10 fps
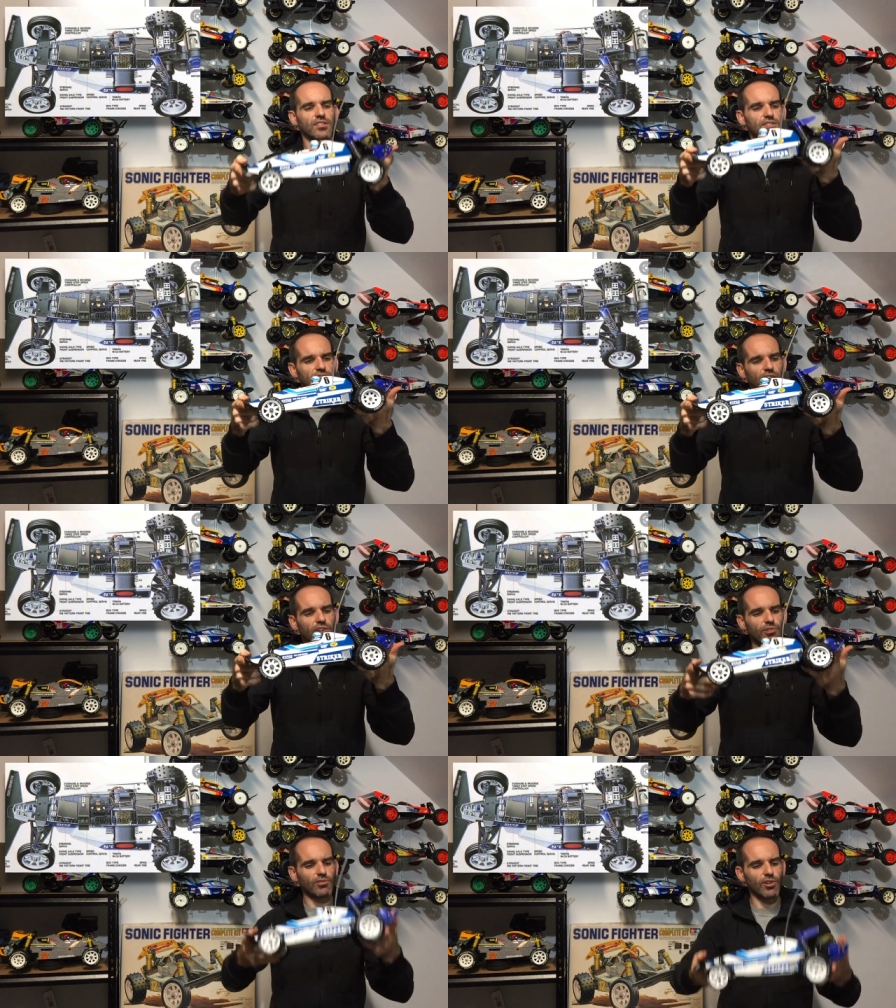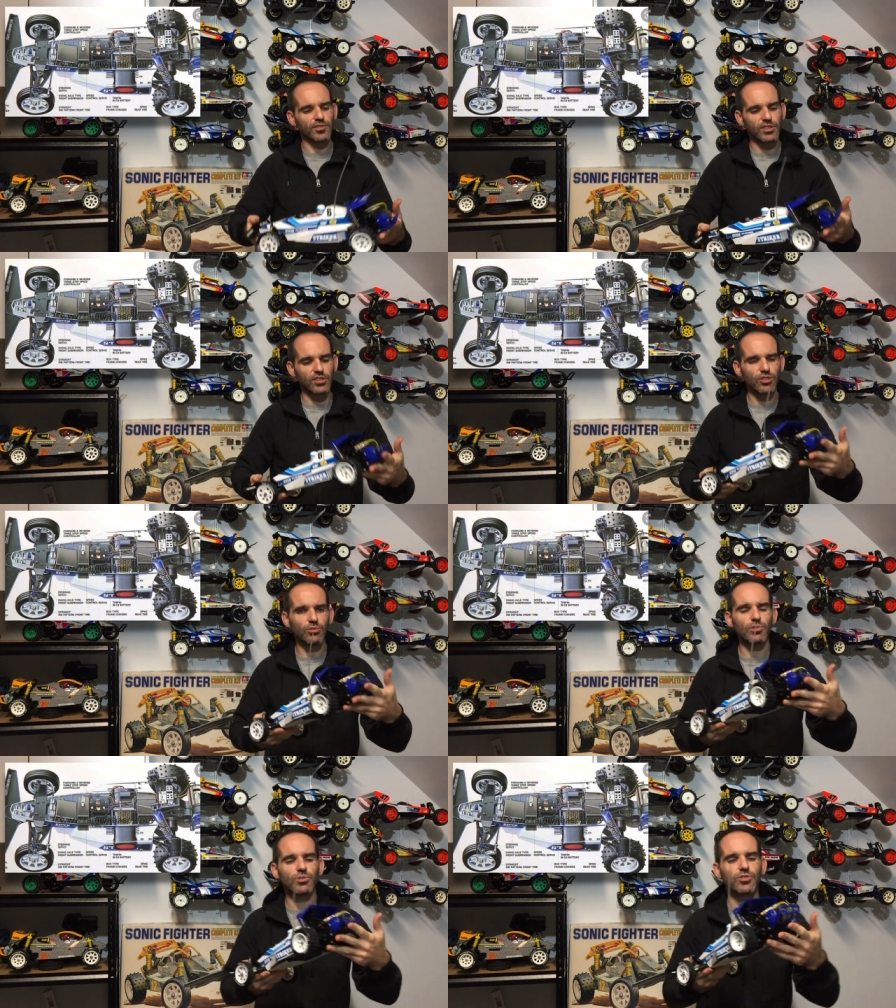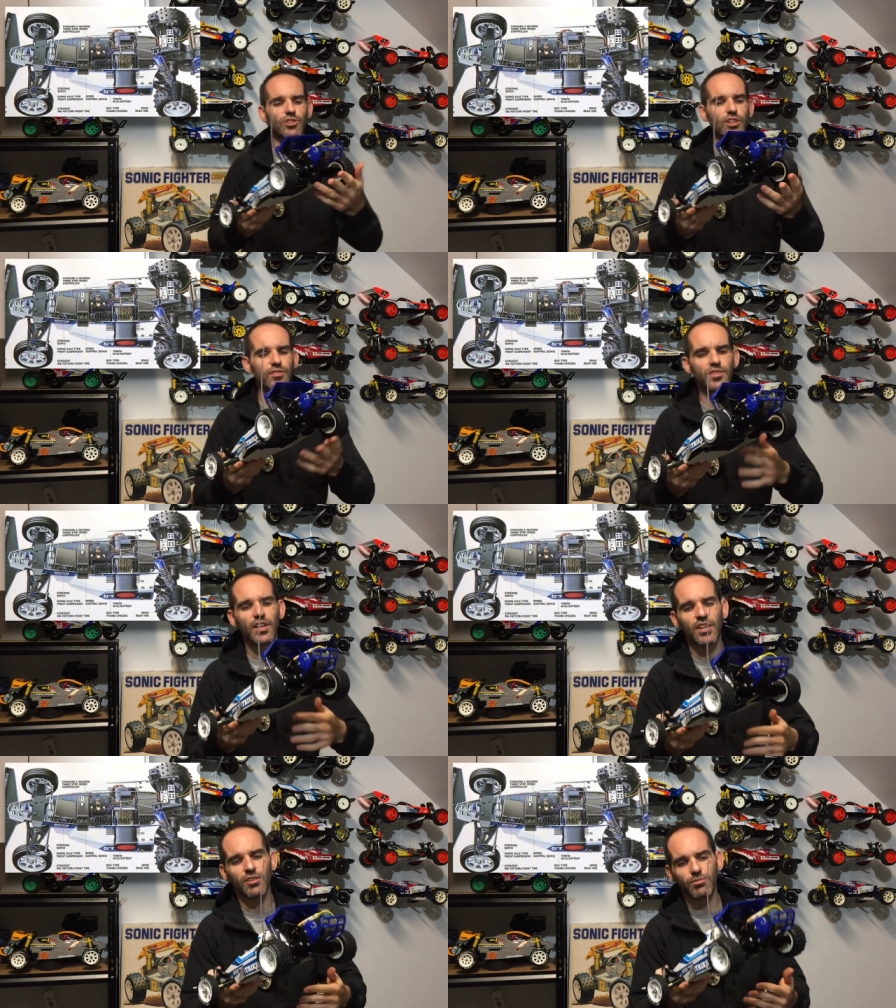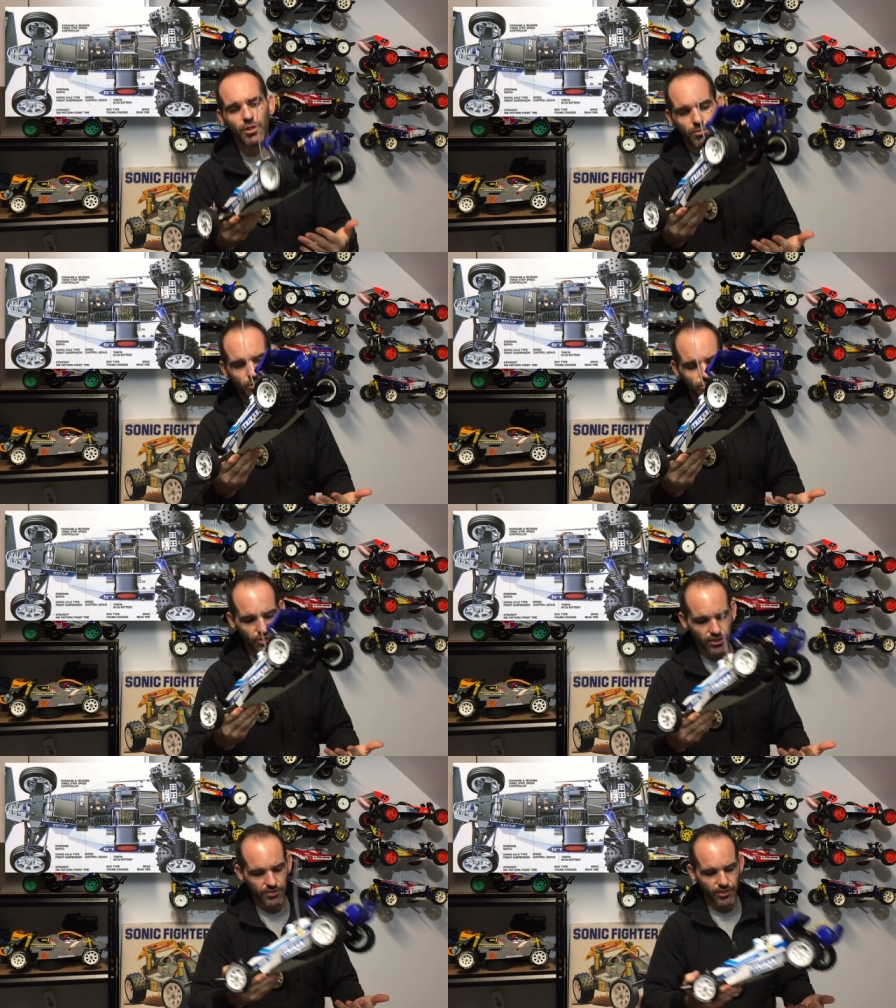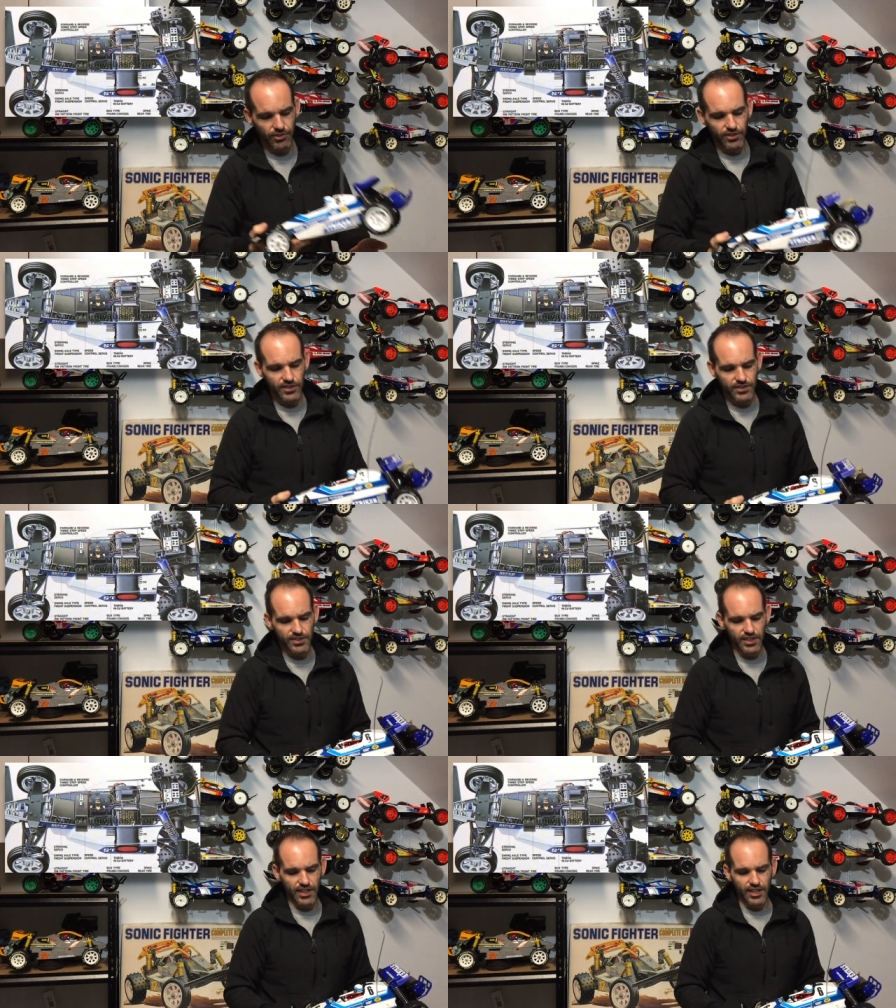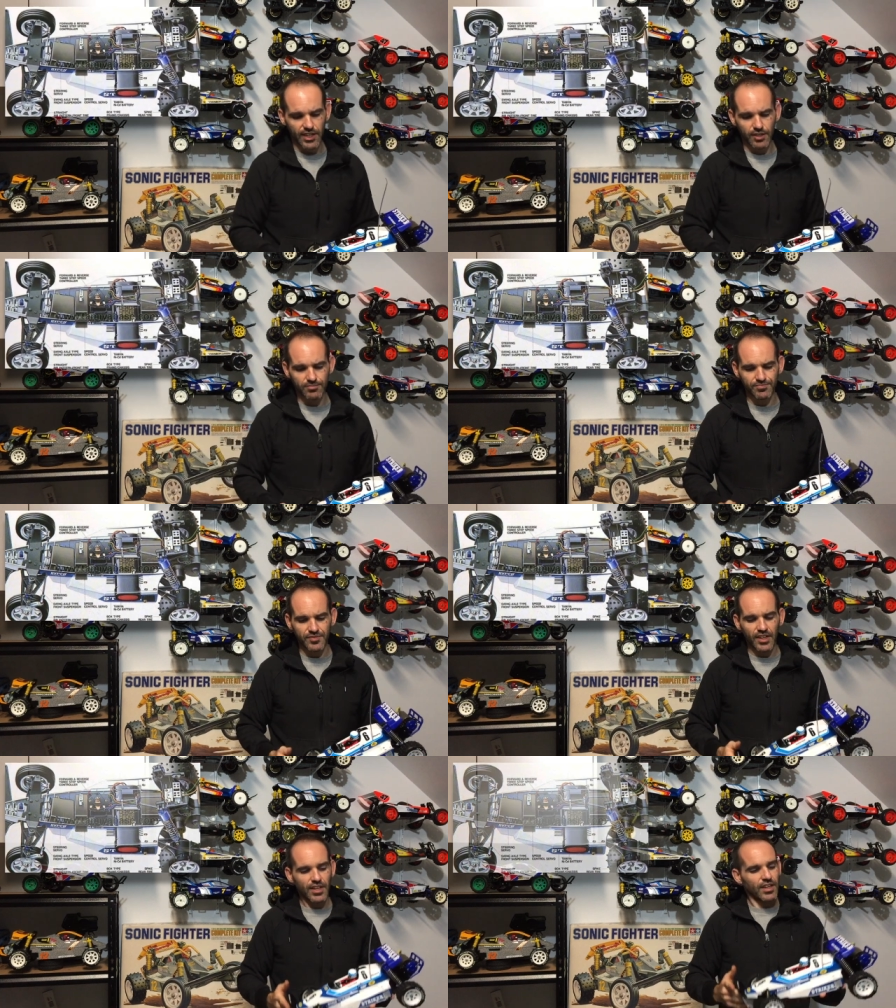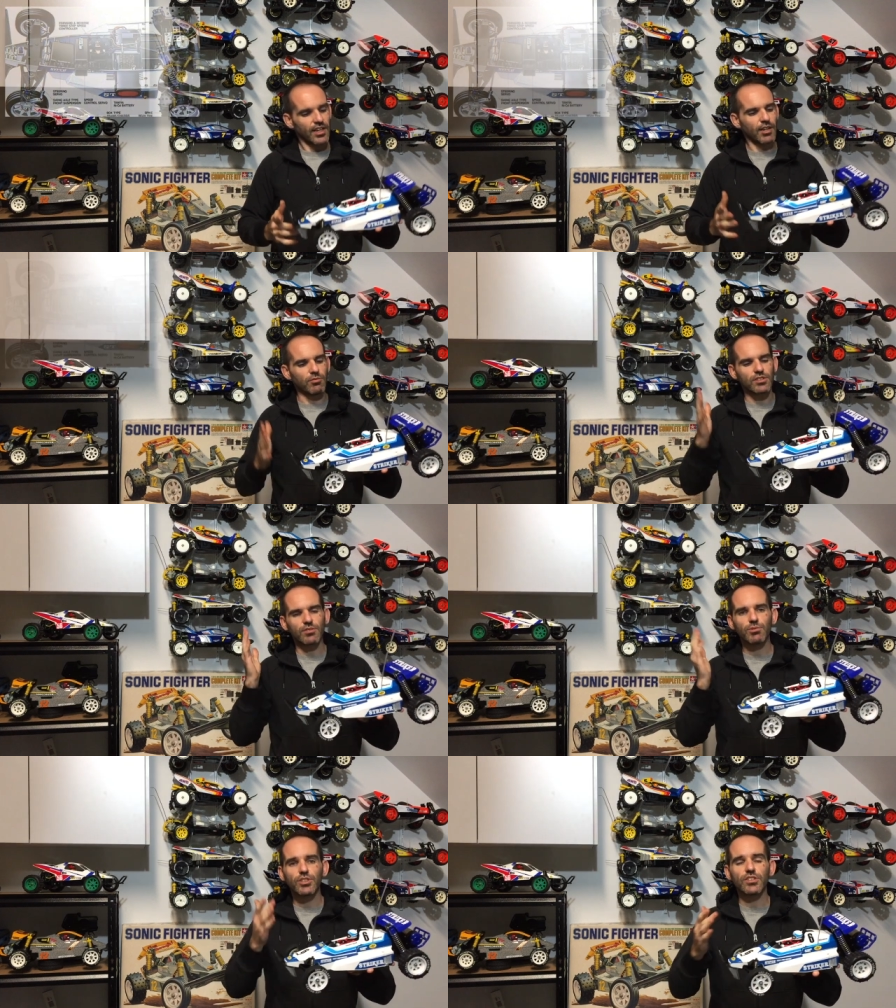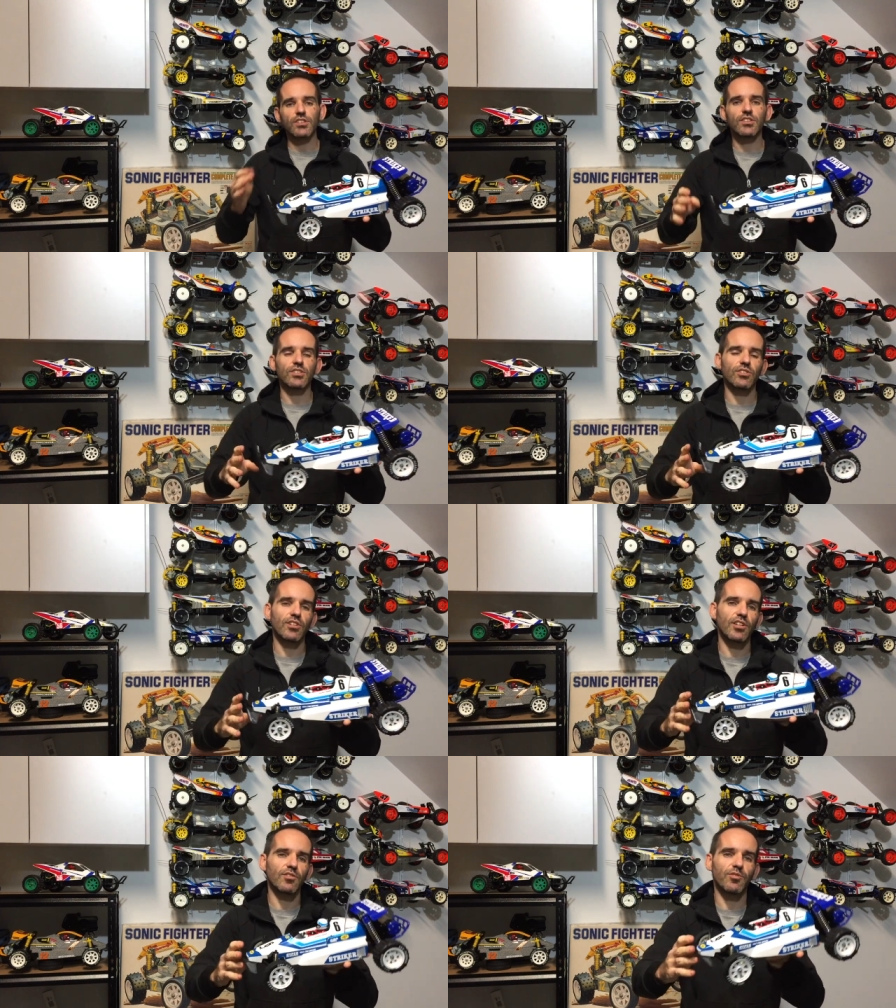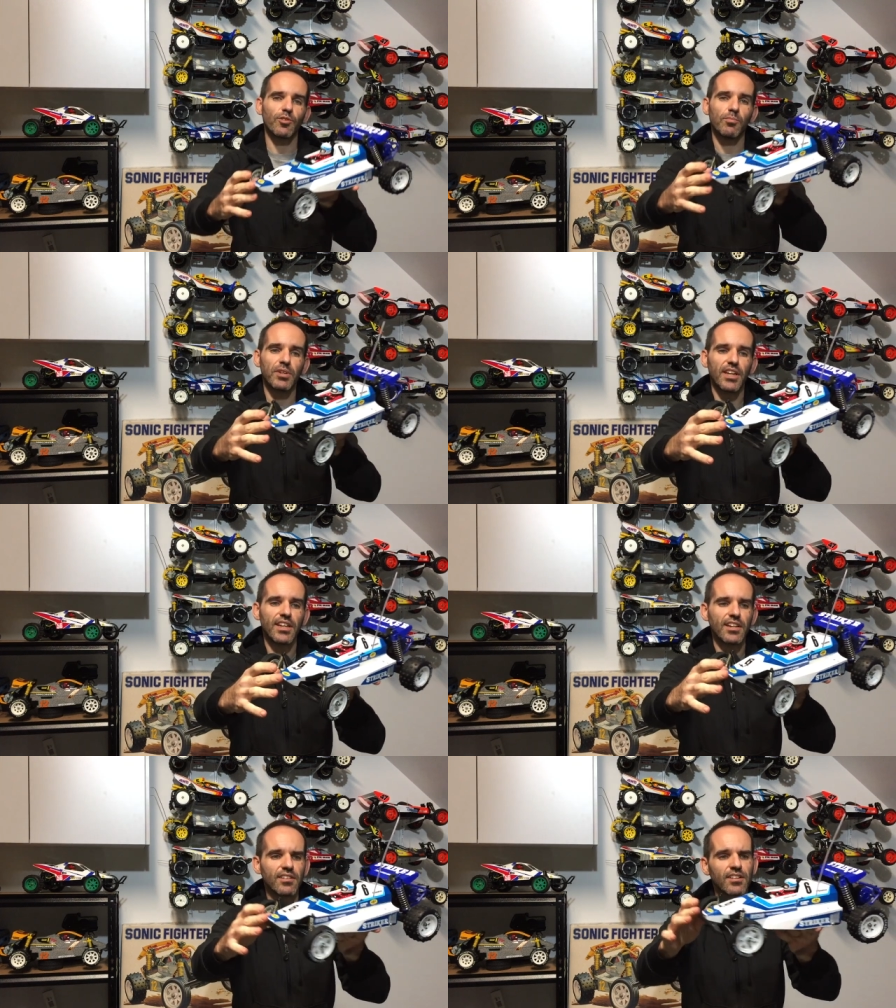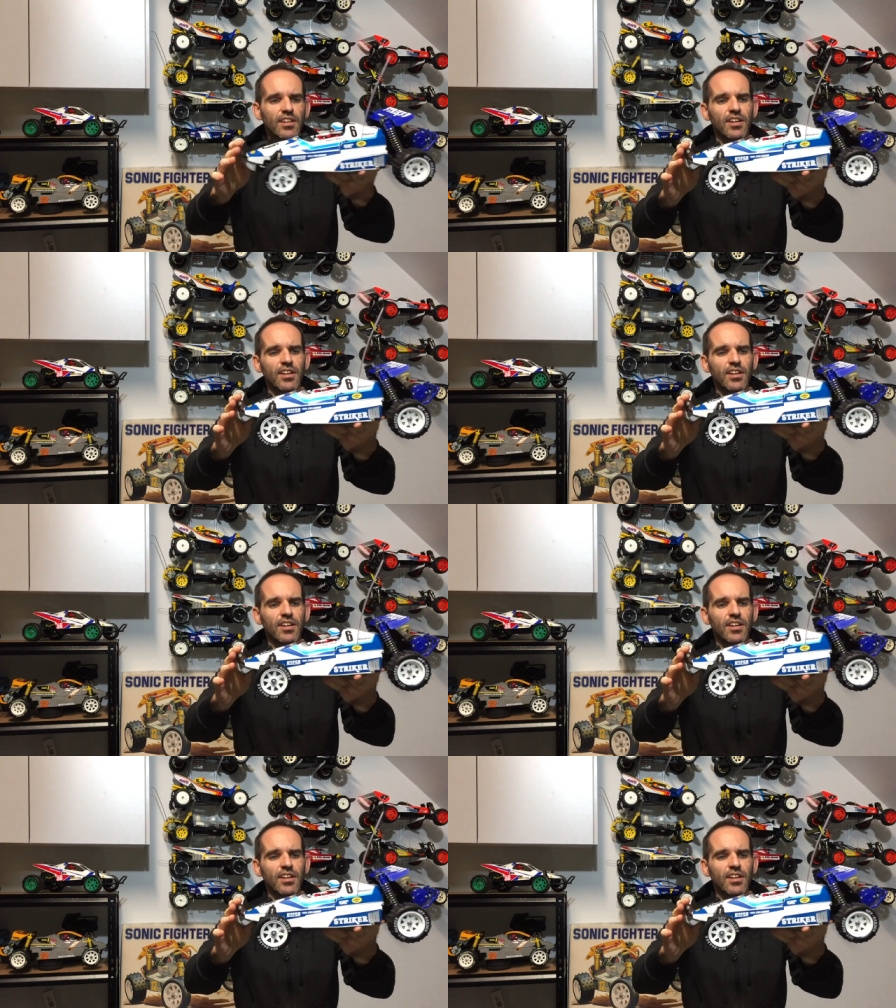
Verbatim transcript: So obviously two-wheel drive, rear-wheel drive, guys. Um, it was originally designed for a beginner.